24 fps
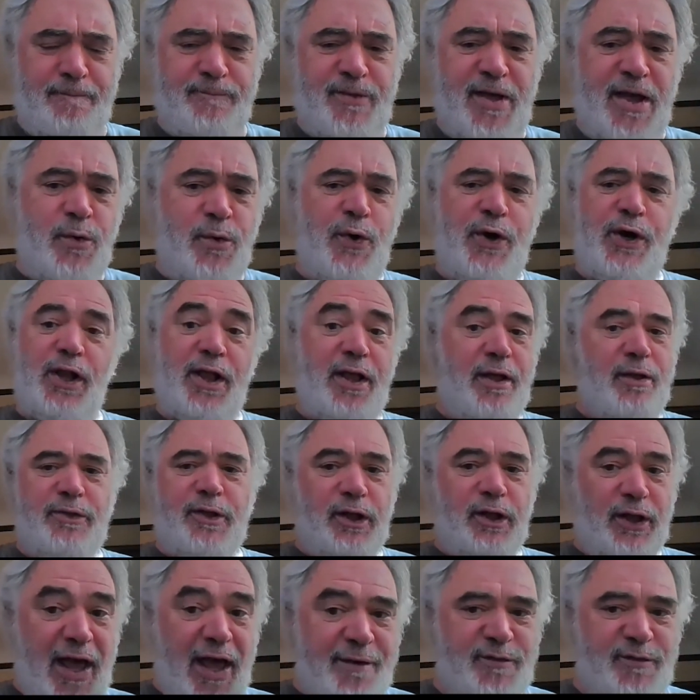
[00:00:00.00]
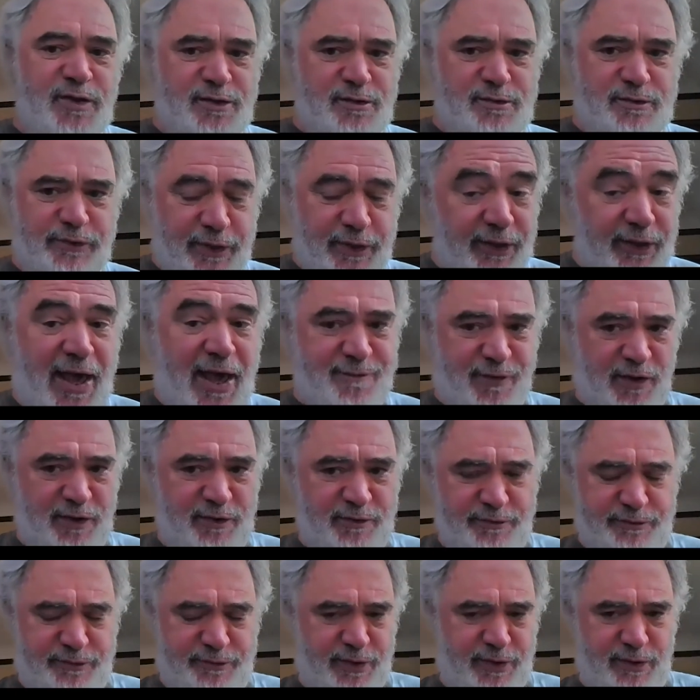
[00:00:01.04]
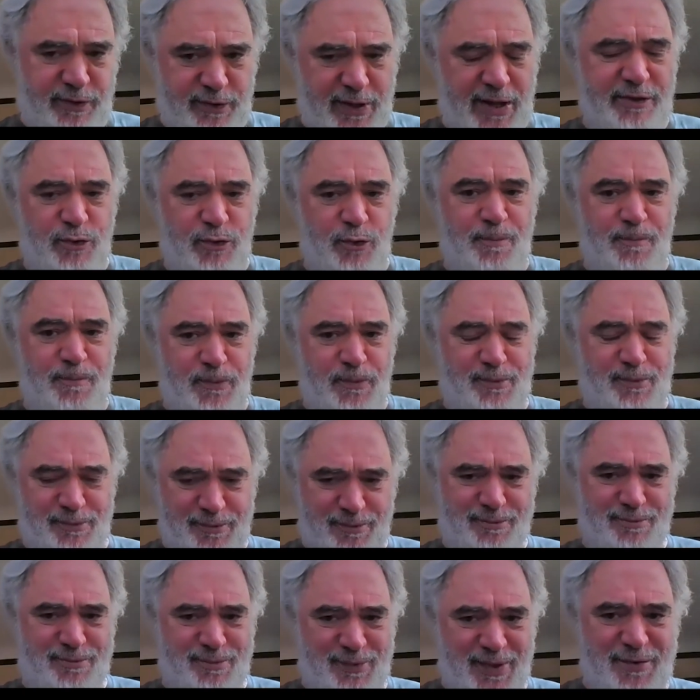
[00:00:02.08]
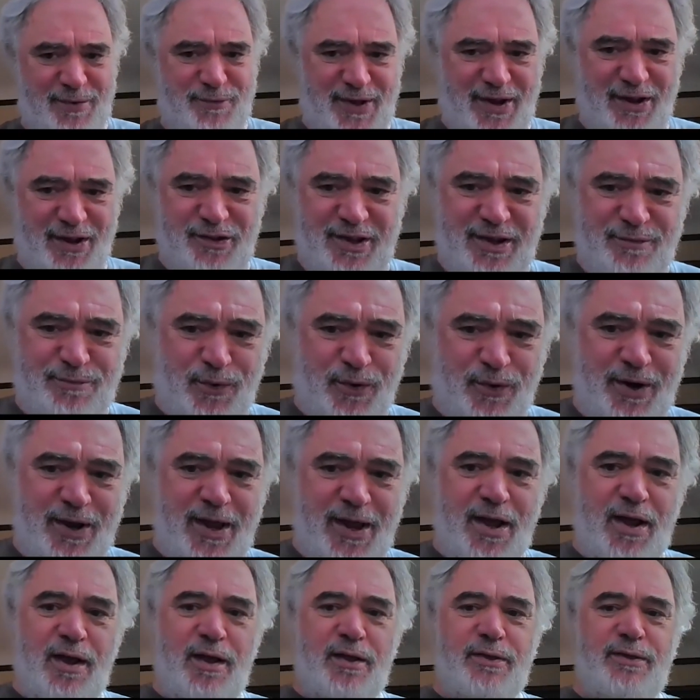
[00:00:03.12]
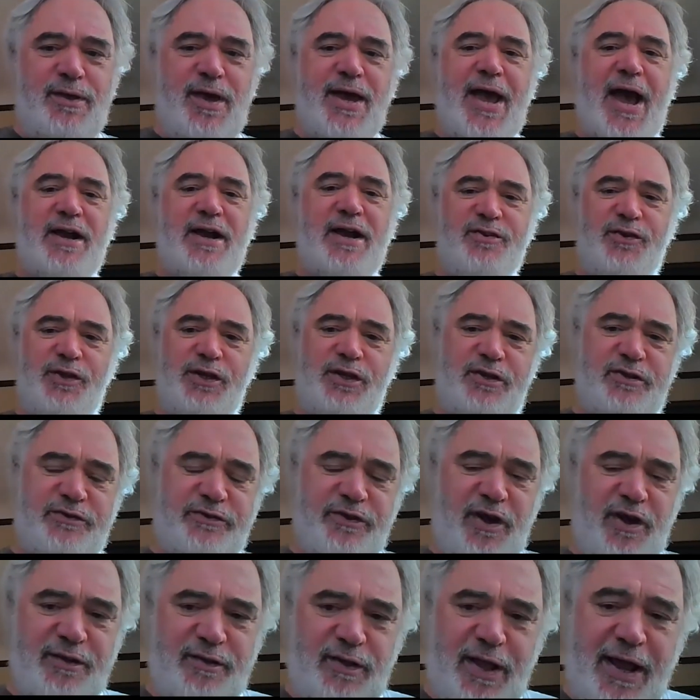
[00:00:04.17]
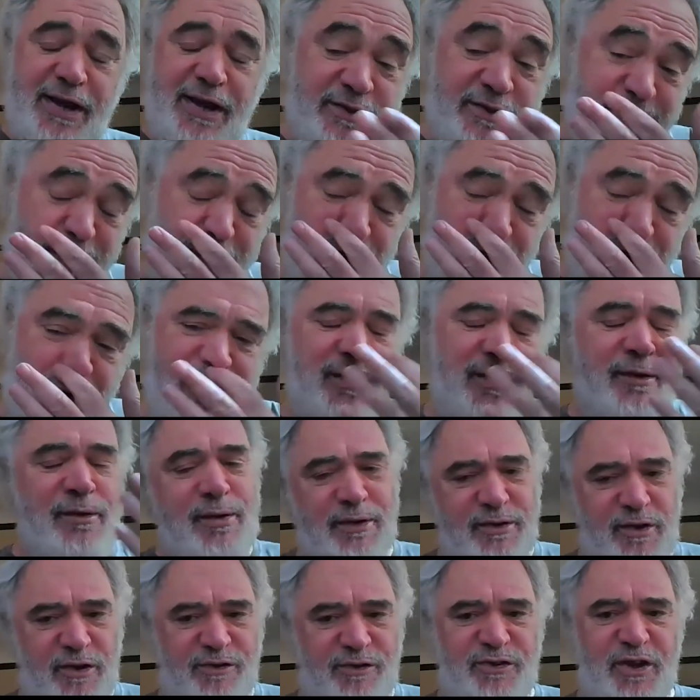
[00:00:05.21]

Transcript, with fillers: they realized the Levitt, the Levitts, that's who Levittown's name mm-hmm. for. They actually just they just you know as the